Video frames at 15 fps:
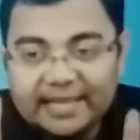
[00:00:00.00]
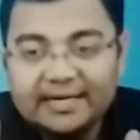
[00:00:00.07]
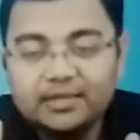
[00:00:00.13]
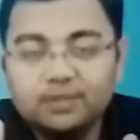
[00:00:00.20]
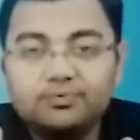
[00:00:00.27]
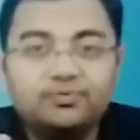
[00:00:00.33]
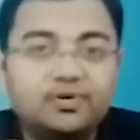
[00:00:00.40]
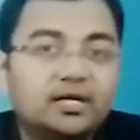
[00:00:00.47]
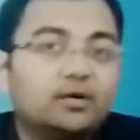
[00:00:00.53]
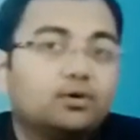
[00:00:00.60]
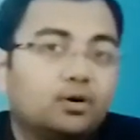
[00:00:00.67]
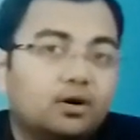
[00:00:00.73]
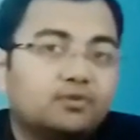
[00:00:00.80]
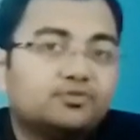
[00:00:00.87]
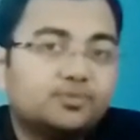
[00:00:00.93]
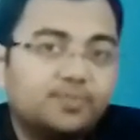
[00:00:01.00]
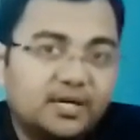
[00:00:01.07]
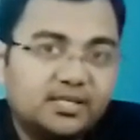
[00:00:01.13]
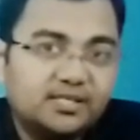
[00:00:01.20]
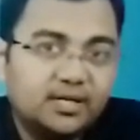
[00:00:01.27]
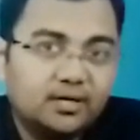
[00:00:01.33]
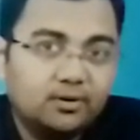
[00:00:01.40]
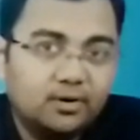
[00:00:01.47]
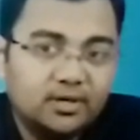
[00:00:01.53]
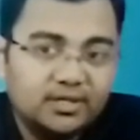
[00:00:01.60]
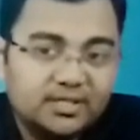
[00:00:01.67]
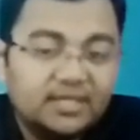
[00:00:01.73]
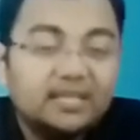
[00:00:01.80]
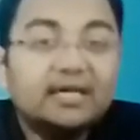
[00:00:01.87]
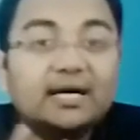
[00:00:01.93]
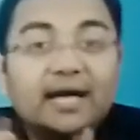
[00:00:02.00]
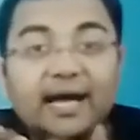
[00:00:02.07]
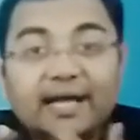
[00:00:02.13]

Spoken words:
in the field of space technology.